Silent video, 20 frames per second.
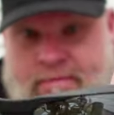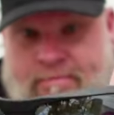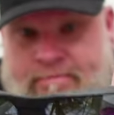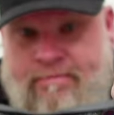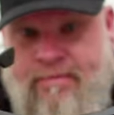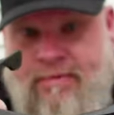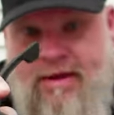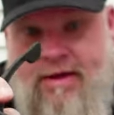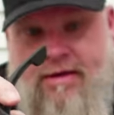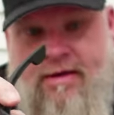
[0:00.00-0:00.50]
them.
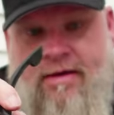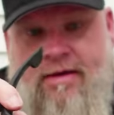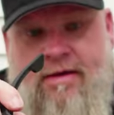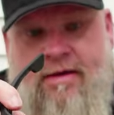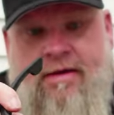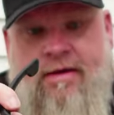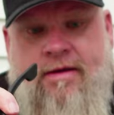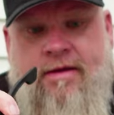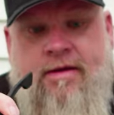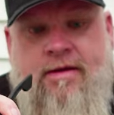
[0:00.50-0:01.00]

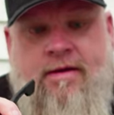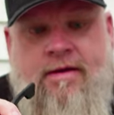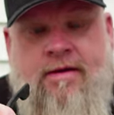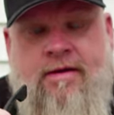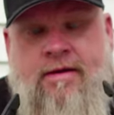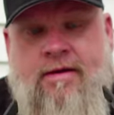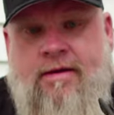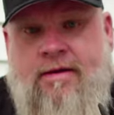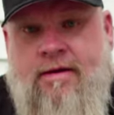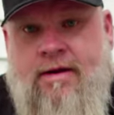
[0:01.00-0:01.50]

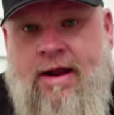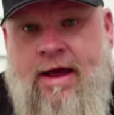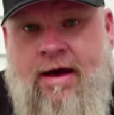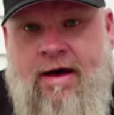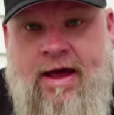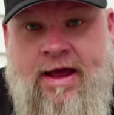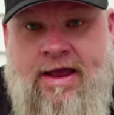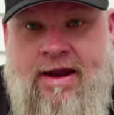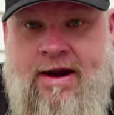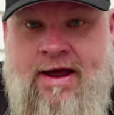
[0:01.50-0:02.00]
Now,
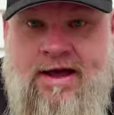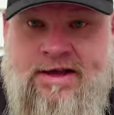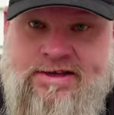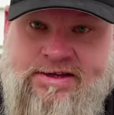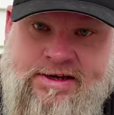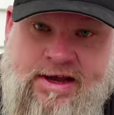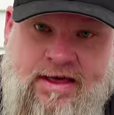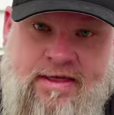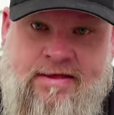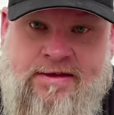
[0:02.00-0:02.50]
I cannot
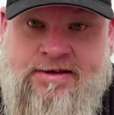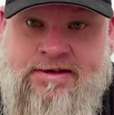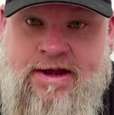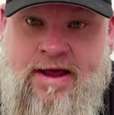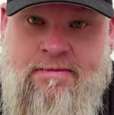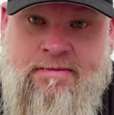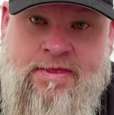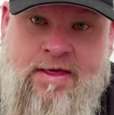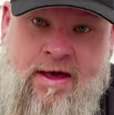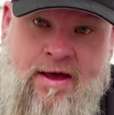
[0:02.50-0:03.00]
say the
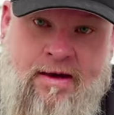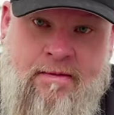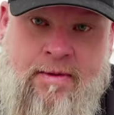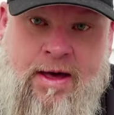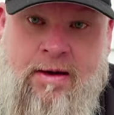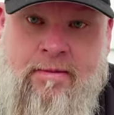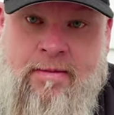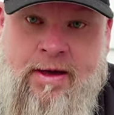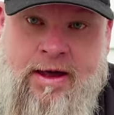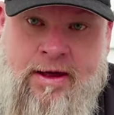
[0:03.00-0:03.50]
same thing
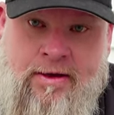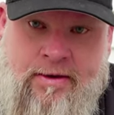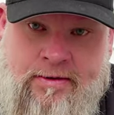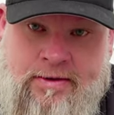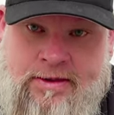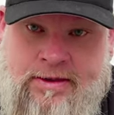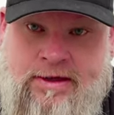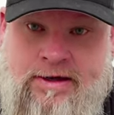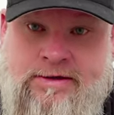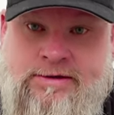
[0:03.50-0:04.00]
about my
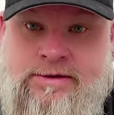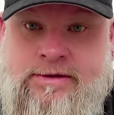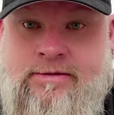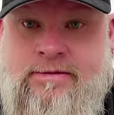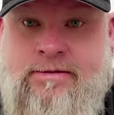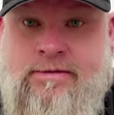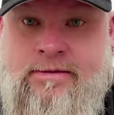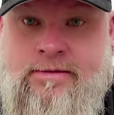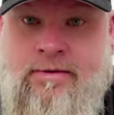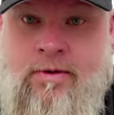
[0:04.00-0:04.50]
Oakleys
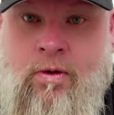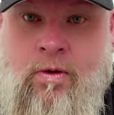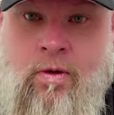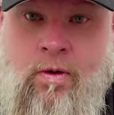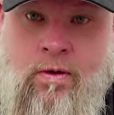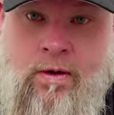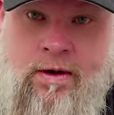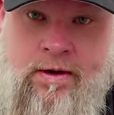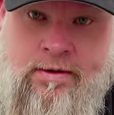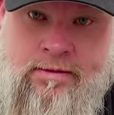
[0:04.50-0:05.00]

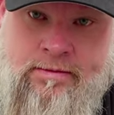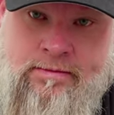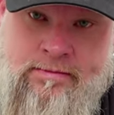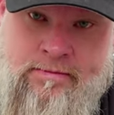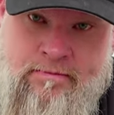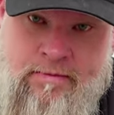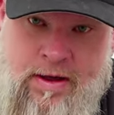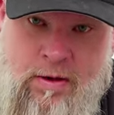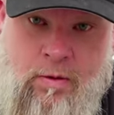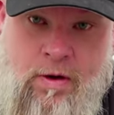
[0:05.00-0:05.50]
or
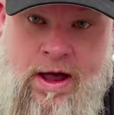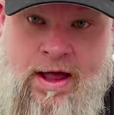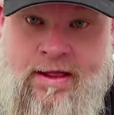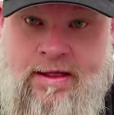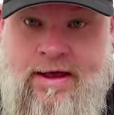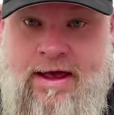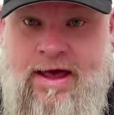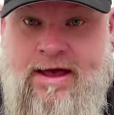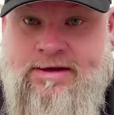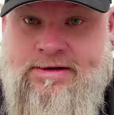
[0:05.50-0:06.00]
my
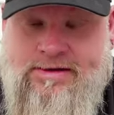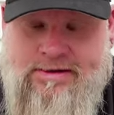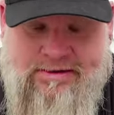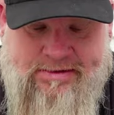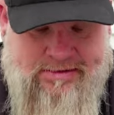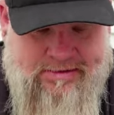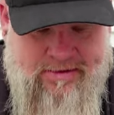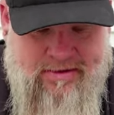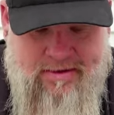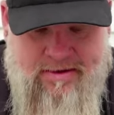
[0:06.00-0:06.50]
Wiley
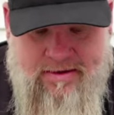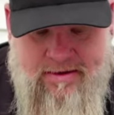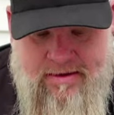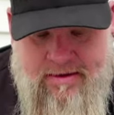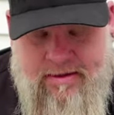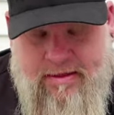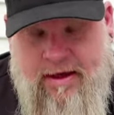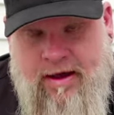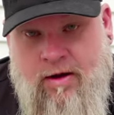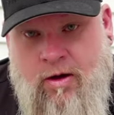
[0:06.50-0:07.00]
X's.
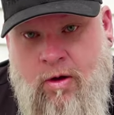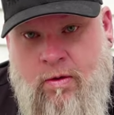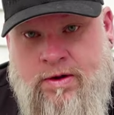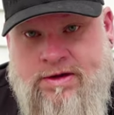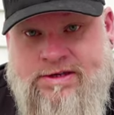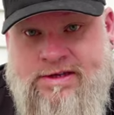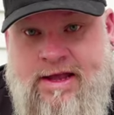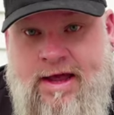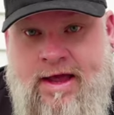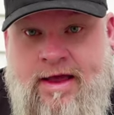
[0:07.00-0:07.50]
They
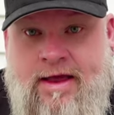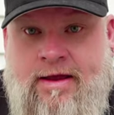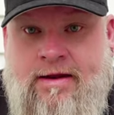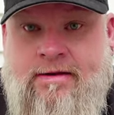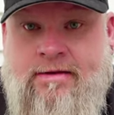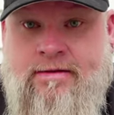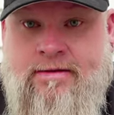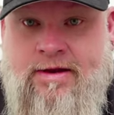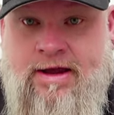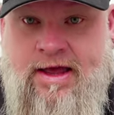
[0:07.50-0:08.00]
always
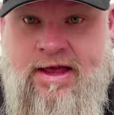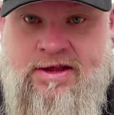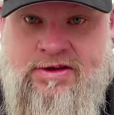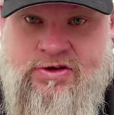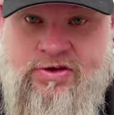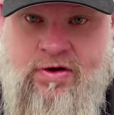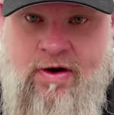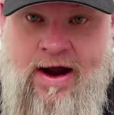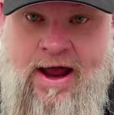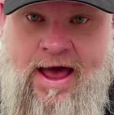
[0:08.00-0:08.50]
tend to get
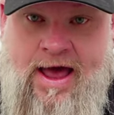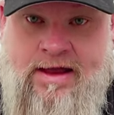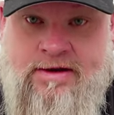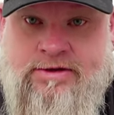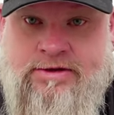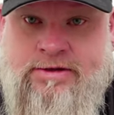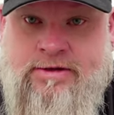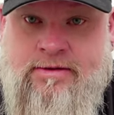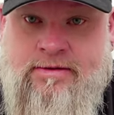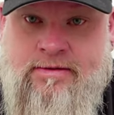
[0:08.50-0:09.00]

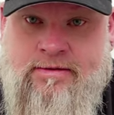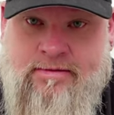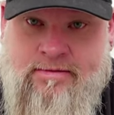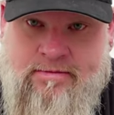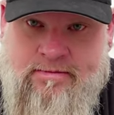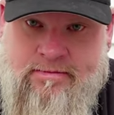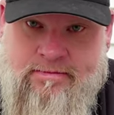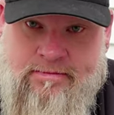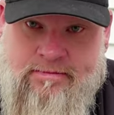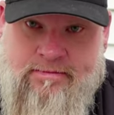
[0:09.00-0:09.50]
scratched
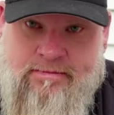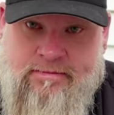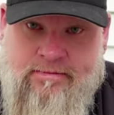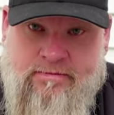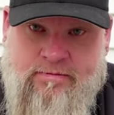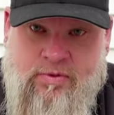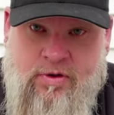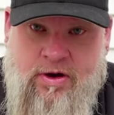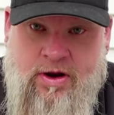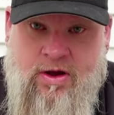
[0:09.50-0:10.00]

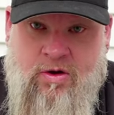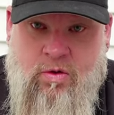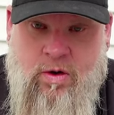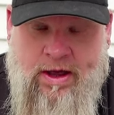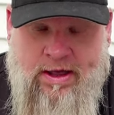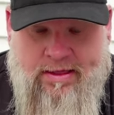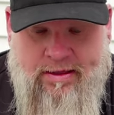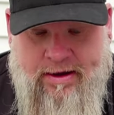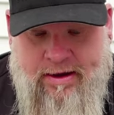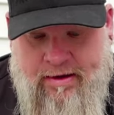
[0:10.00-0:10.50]
pretty
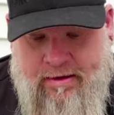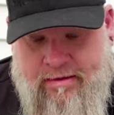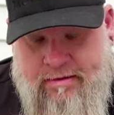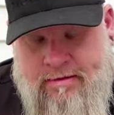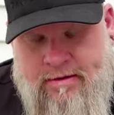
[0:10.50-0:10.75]
quickly.